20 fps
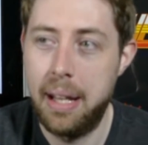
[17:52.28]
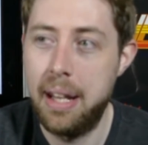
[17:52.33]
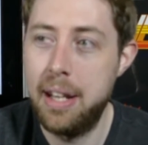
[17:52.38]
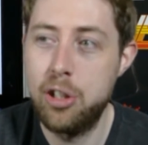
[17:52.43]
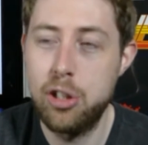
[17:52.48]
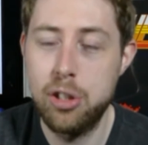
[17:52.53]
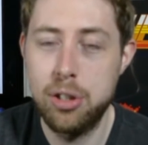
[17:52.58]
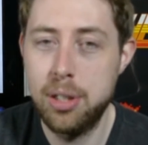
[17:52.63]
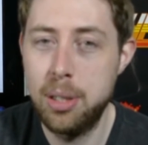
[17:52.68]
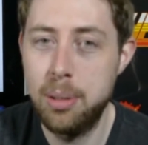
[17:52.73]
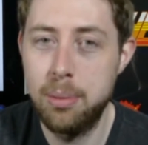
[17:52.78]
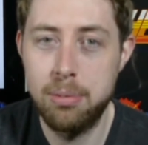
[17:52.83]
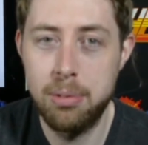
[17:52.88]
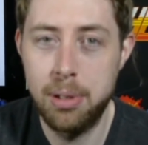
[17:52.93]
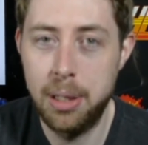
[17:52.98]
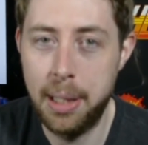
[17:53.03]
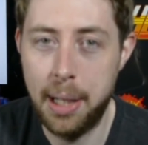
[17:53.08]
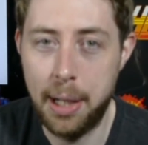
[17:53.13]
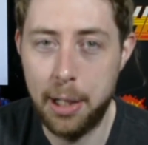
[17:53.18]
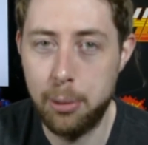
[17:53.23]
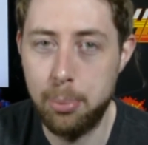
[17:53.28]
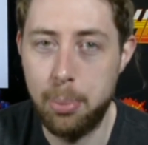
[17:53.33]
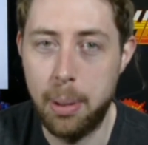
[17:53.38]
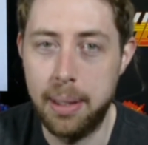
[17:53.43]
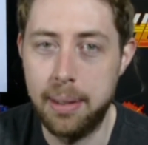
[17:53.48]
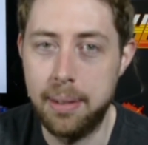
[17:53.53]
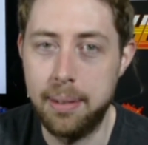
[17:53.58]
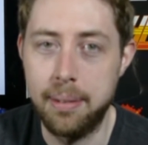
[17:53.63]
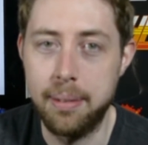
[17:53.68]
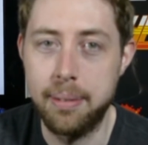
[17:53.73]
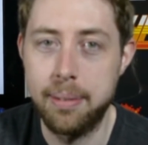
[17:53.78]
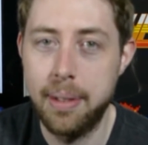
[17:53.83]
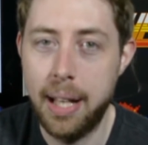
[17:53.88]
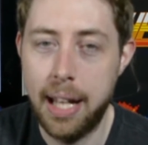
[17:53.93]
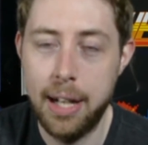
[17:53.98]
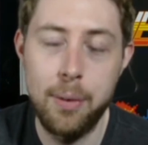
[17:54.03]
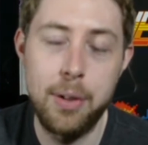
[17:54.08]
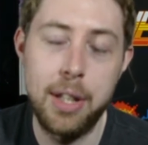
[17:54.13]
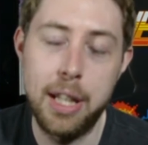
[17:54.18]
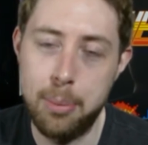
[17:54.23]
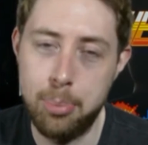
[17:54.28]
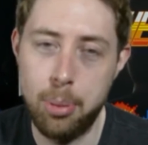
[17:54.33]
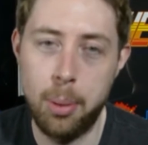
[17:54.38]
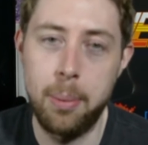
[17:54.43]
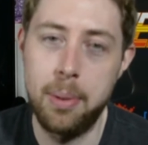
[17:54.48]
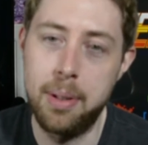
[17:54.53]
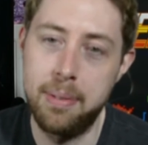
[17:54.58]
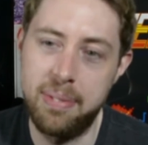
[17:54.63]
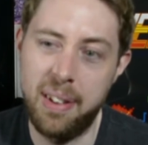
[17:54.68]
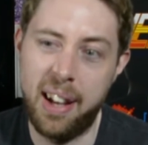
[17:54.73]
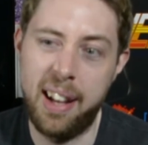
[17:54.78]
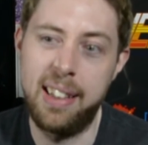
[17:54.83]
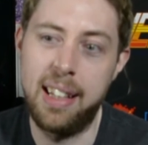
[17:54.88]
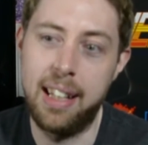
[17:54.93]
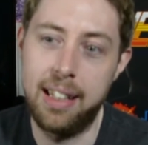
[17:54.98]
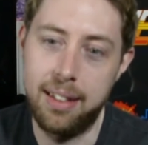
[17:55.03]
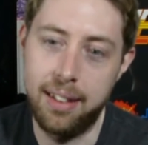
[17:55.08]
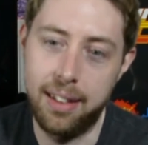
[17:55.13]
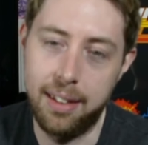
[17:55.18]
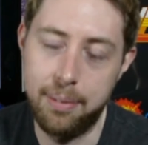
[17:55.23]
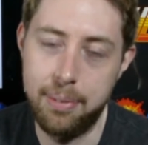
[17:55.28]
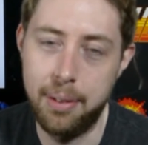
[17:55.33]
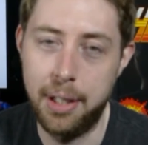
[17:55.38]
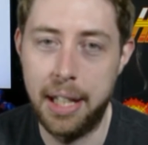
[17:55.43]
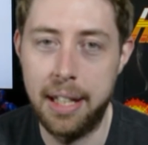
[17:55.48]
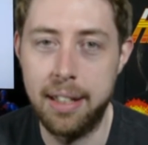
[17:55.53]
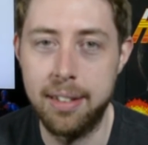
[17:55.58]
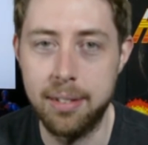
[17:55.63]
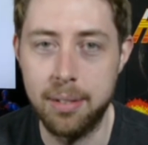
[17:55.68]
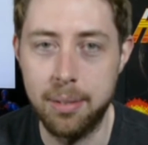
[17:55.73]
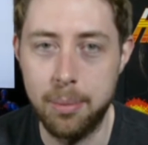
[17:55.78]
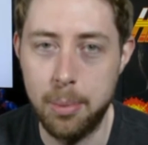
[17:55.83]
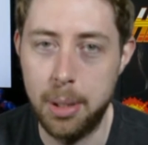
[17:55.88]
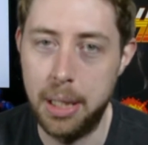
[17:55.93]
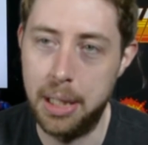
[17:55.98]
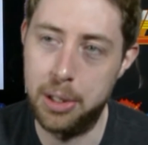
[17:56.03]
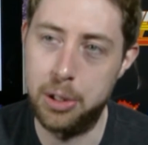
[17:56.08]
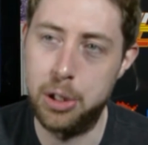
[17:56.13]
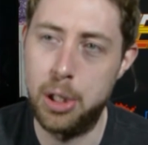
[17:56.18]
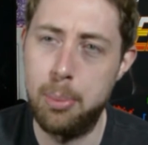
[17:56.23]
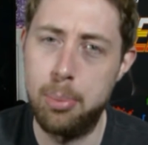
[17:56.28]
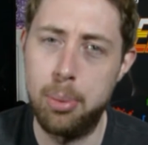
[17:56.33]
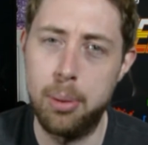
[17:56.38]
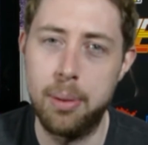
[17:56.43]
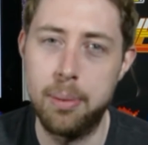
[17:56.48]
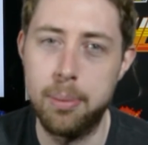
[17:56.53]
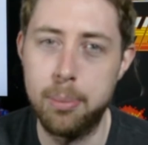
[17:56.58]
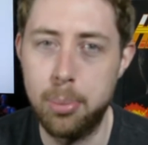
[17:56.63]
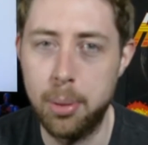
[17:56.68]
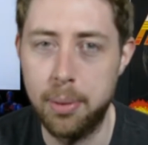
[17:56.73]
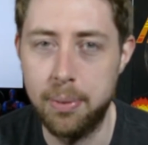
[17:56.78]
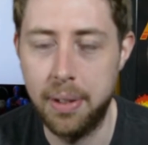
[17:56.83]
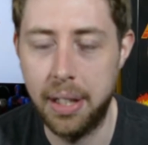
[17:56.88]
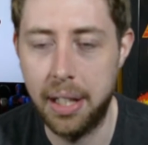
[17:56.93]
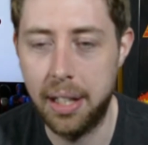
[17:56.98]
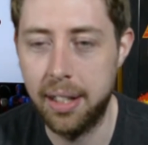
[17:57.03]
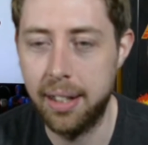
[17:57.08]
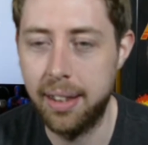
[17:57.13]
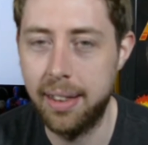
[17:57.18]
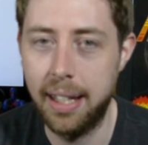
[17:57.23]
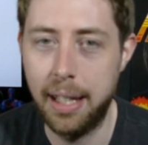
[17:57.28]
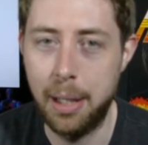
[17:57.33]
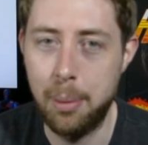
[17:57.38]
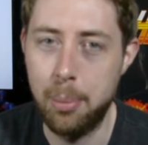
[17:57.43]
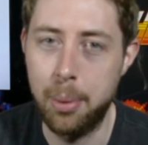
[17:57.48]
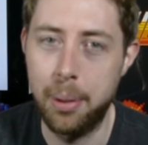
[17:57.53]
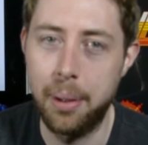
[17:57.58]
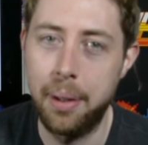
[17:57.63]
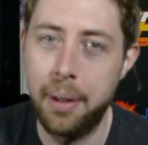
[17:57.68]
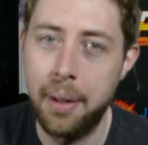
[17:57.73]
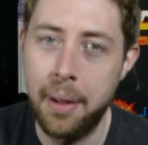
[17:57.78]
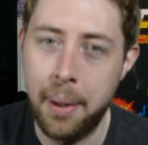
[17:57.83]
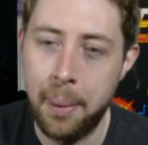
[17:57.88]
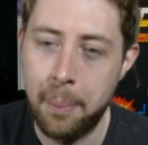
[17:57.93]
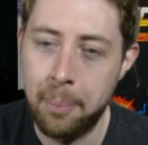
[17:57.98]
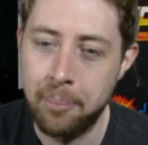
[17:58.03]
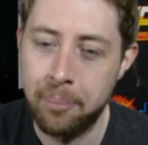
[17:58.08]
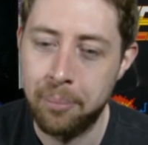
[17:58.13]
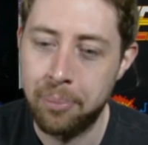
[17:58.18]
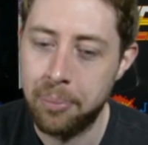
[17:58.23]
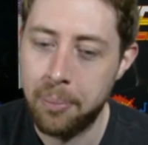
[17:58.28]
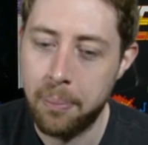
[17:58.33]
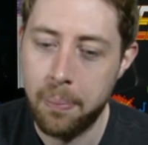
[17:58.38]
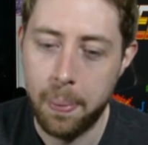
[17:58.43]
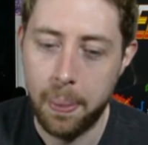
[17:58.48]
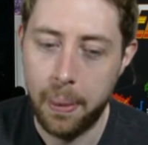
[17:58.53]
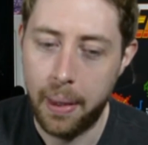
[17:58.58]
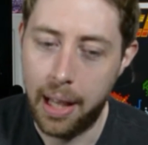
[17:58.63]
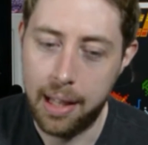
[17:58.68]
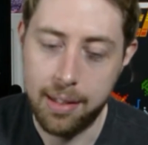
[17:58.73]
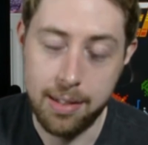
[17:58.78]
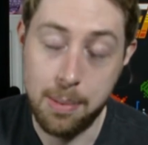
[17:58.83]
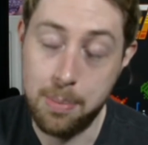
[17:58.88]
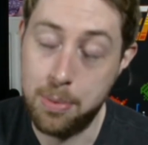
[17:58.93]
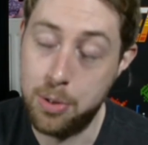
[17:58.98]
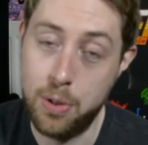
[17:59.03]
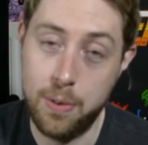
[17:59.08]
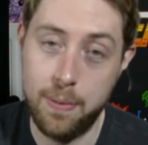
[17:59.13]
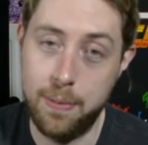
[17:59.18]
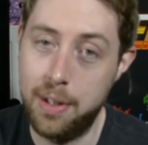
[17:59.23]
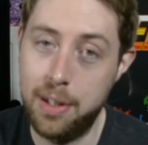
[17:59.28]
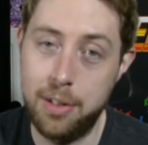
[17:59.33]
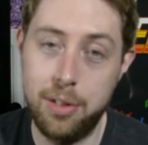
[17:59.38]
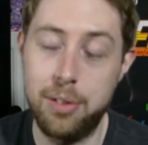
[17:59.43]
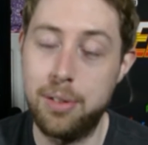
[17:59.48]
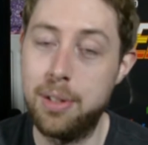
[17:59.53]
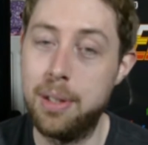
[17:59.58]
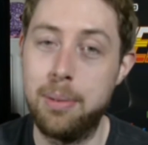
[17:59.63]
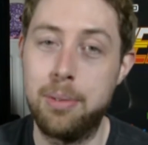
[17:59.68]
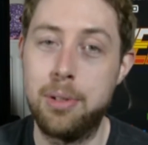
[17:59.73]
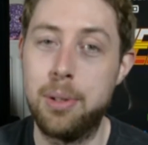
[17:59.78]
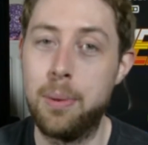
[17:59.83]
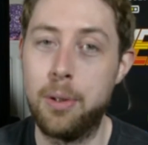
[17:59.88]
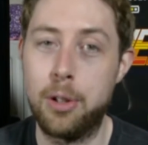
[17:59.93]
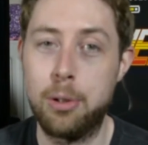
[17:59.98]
It just seems really expensive. I know you could probably divide that to the figures and be a cheaper per figure thing, but it just seems too